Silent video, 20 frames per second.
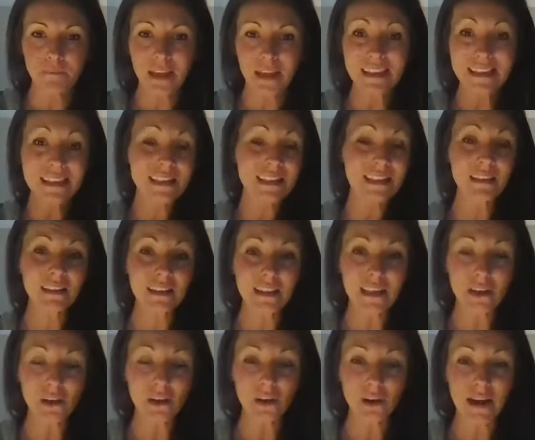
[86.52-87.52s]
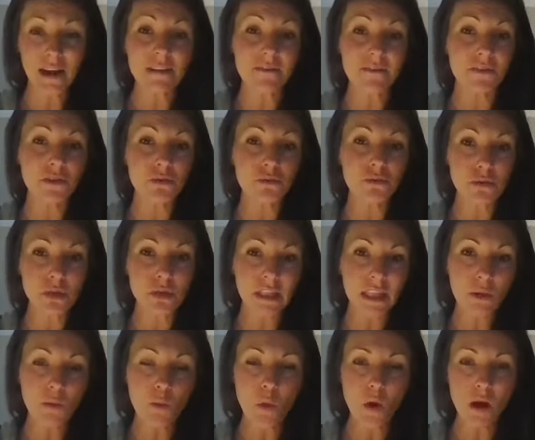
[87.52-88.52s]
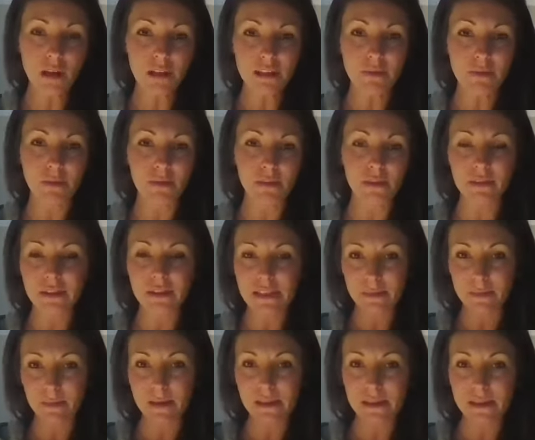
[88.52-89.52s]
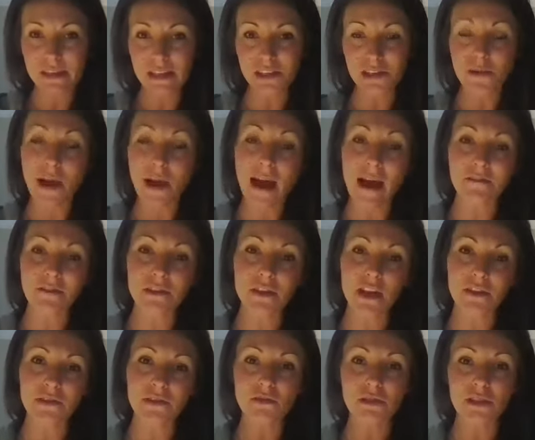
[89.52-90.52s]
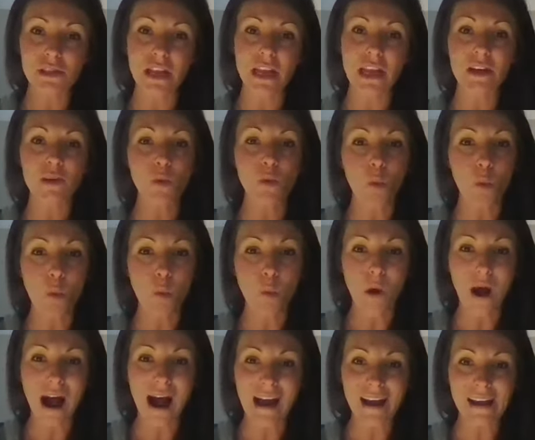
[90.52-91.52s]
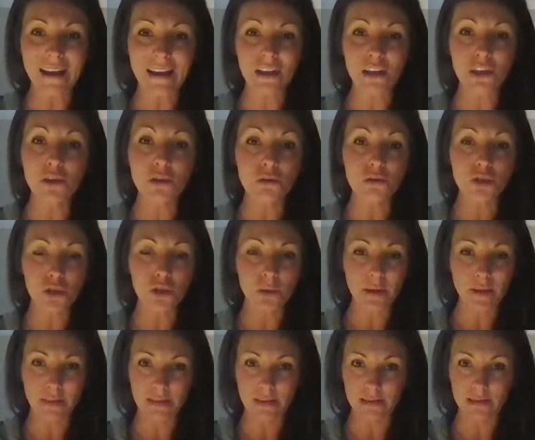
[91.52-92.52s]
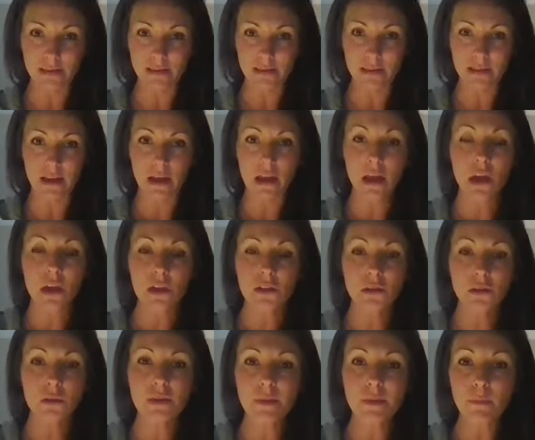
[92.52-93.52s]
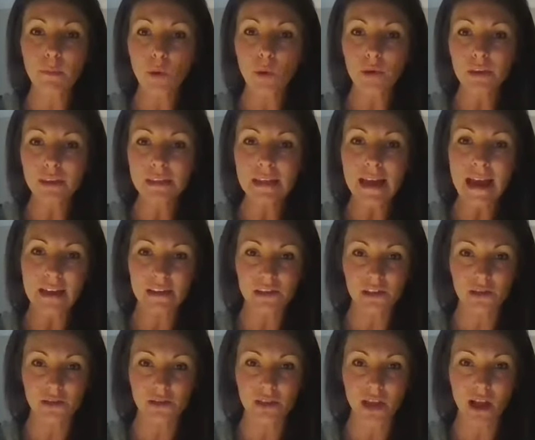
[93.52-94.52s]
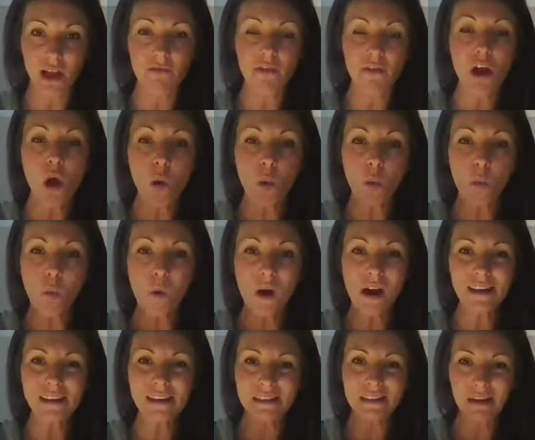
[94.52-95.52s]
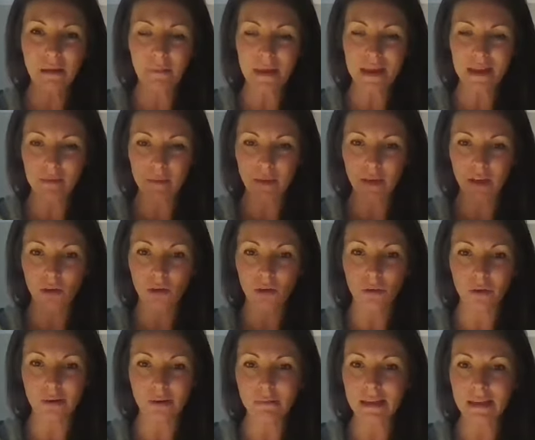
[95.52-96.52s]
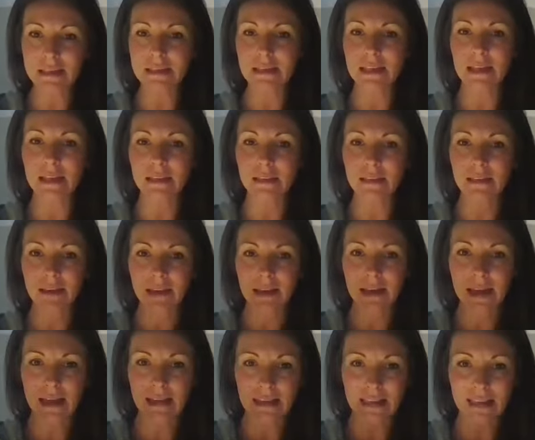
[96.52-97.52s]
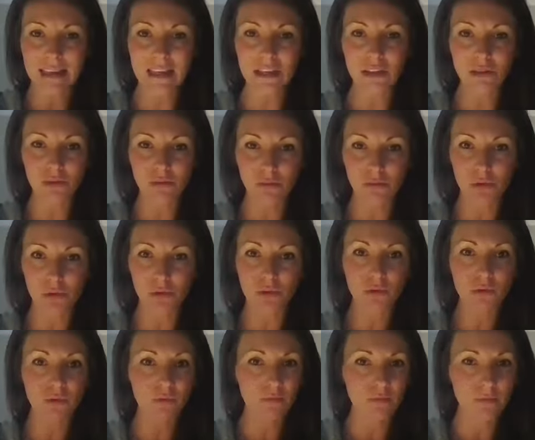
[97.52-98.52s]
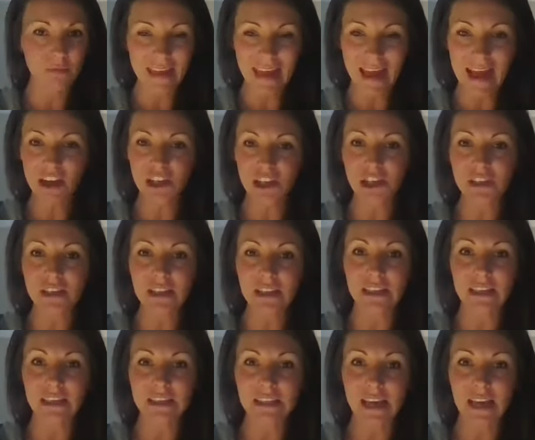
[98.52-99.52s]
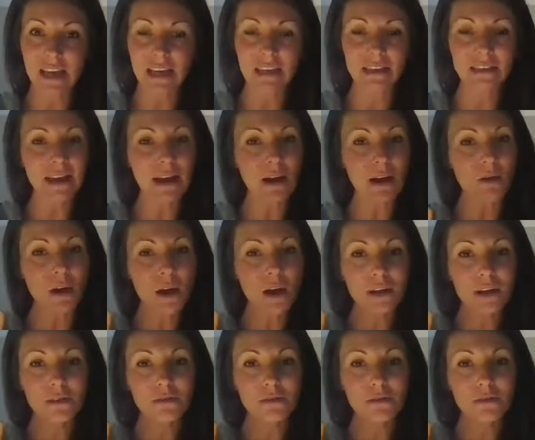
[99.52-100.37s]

it's still here. And if you really want to build this business, you have to understand why you're doing this. So it's important to ask yourself, what is going to make me grit my teeth and get through the actions I need to take? Now,